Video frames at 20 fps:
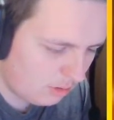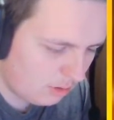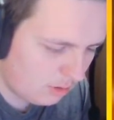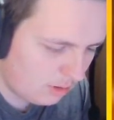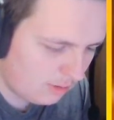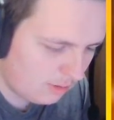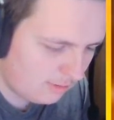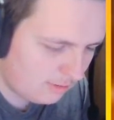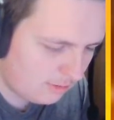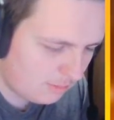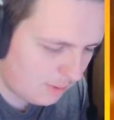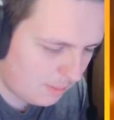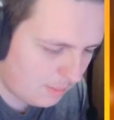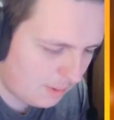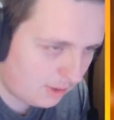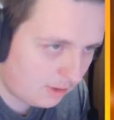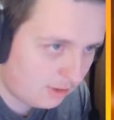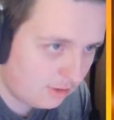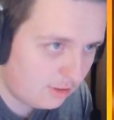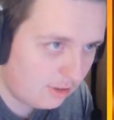So maybe
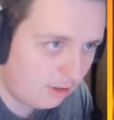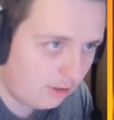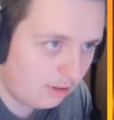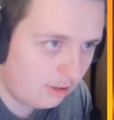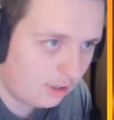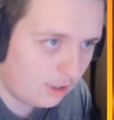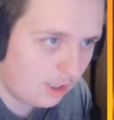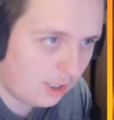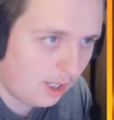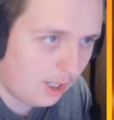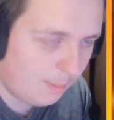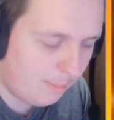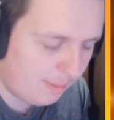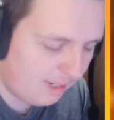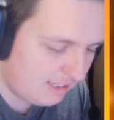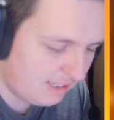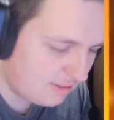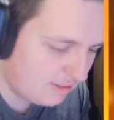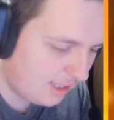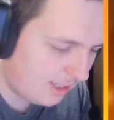I can do like a
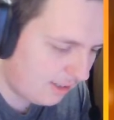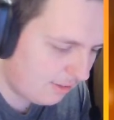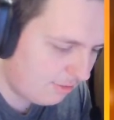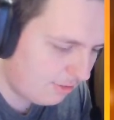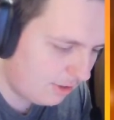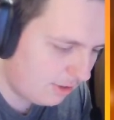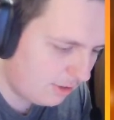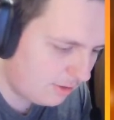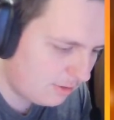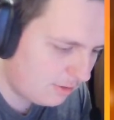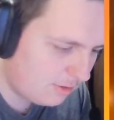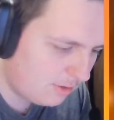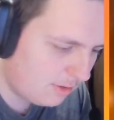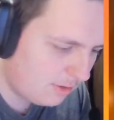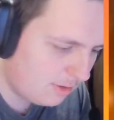base layer first.